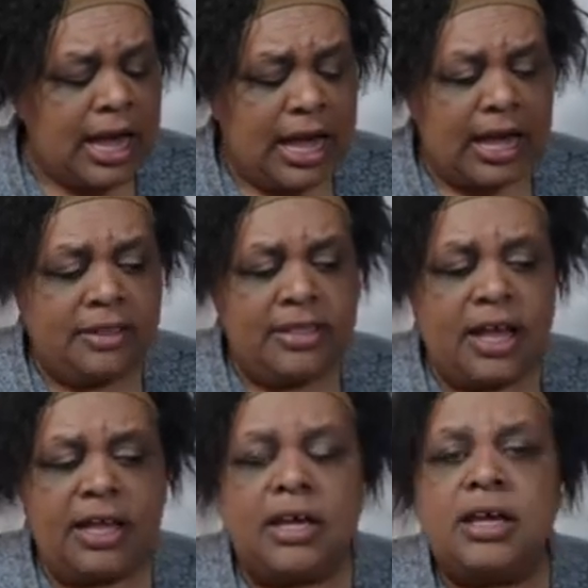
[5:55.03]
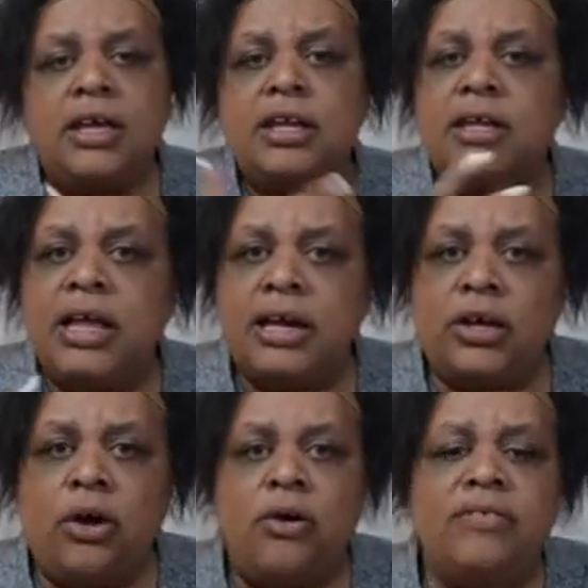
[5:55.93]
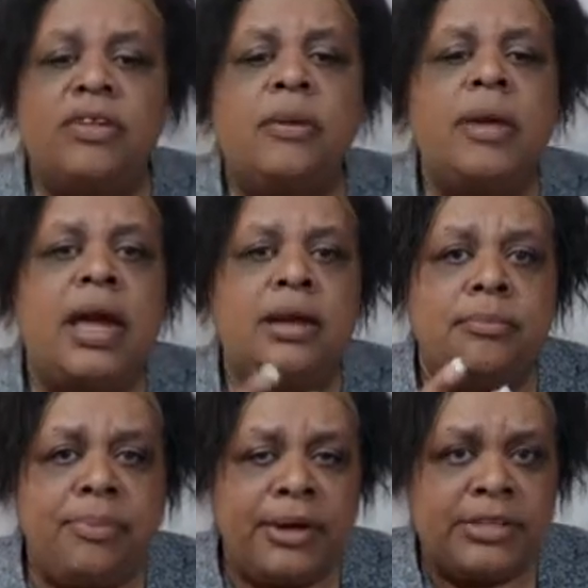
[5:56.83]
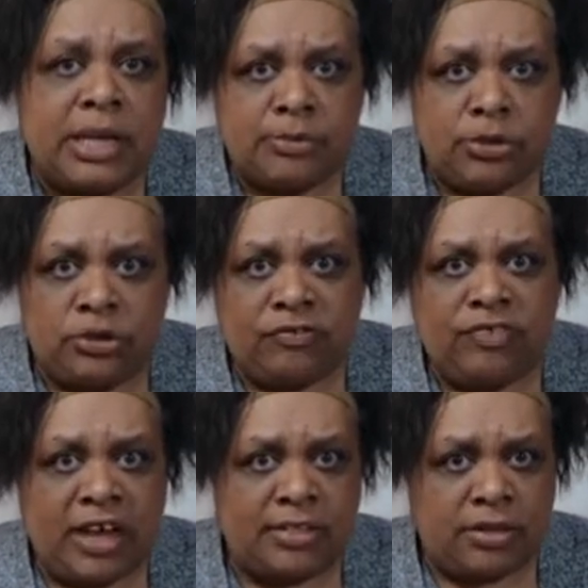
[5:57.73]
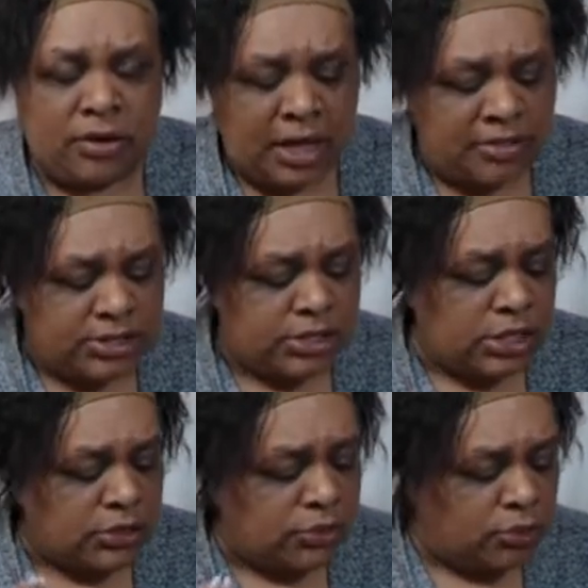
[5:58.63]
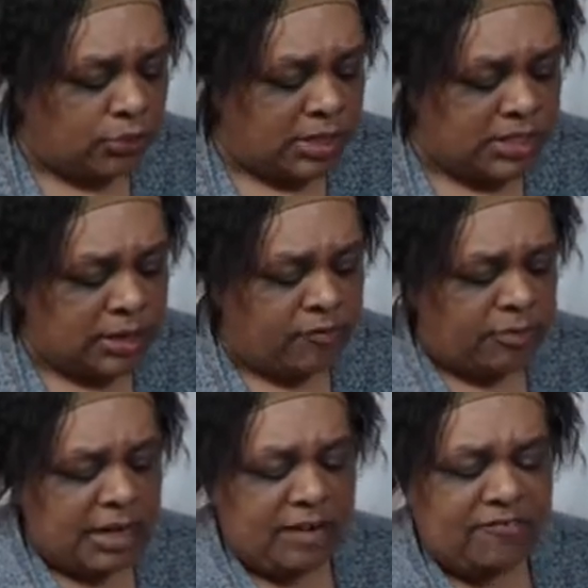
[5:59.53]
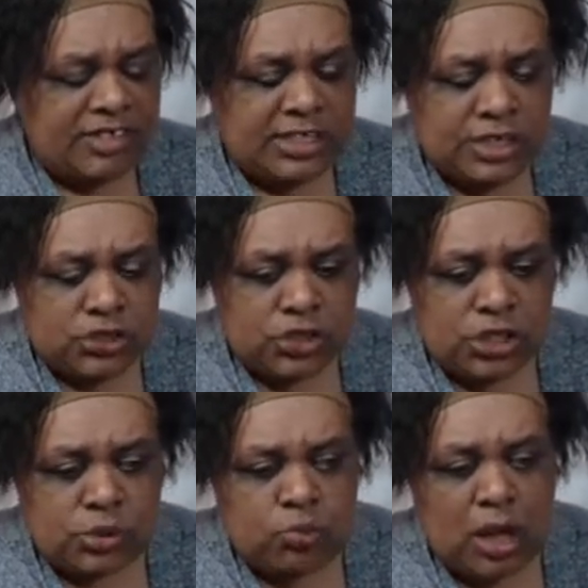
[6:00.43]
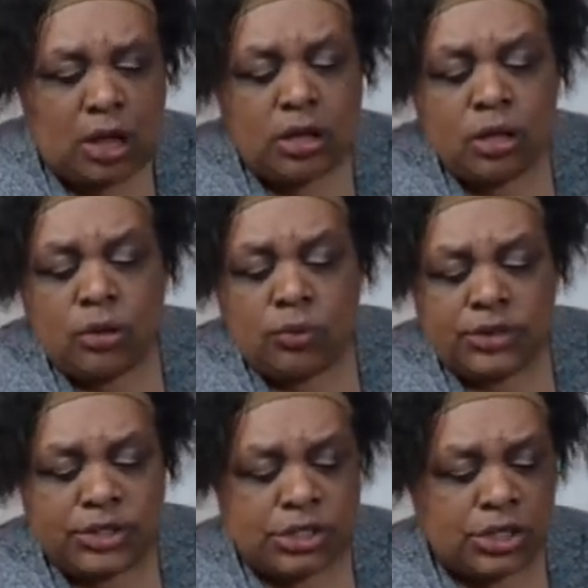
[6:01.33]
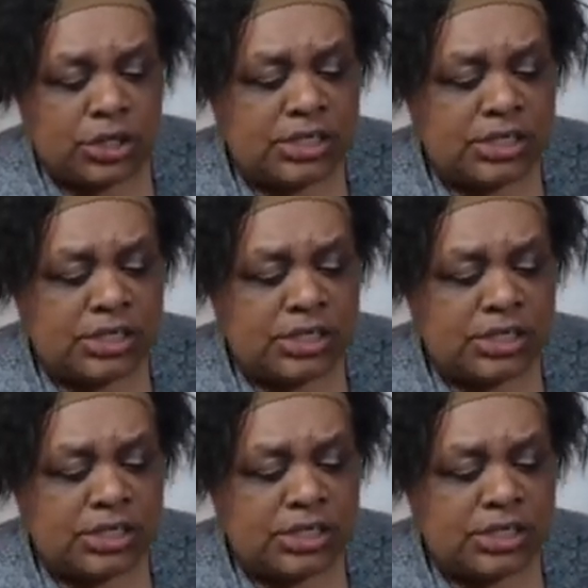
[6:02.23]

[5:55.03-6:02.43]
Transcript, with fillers: And then let go of them and build up new faith. Okay, this is also a great time for manifestation as well with the star